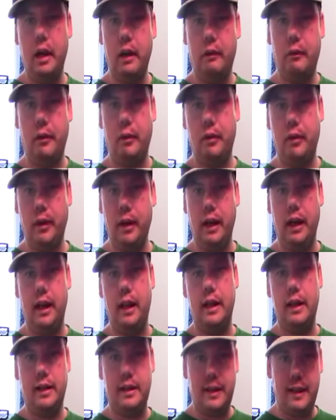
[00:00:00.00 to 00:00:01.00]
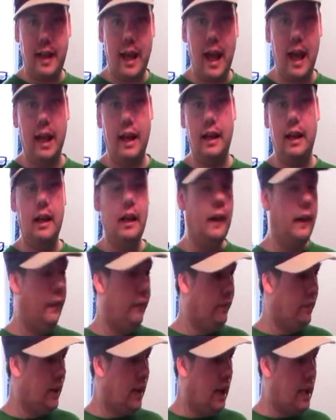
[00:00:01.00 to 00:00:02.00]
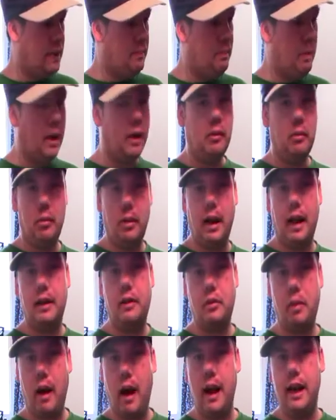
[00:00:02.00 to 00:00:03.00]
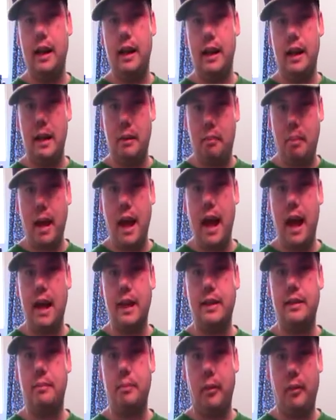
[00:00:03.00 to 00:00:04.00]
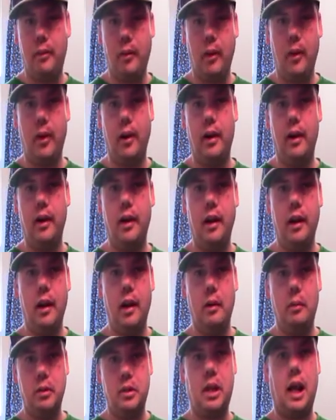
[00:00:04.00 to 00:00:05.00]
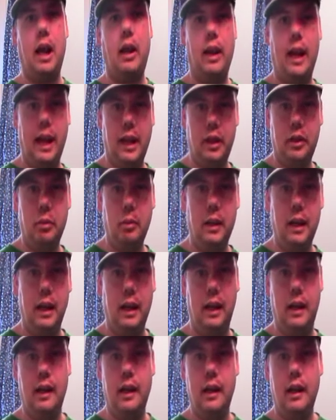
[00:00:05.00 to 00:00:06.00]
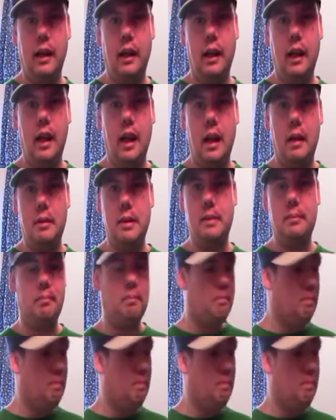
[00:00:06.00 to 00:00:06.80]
for free, is 10. That's better than what I tried in the past before, which I only had 3. I mean,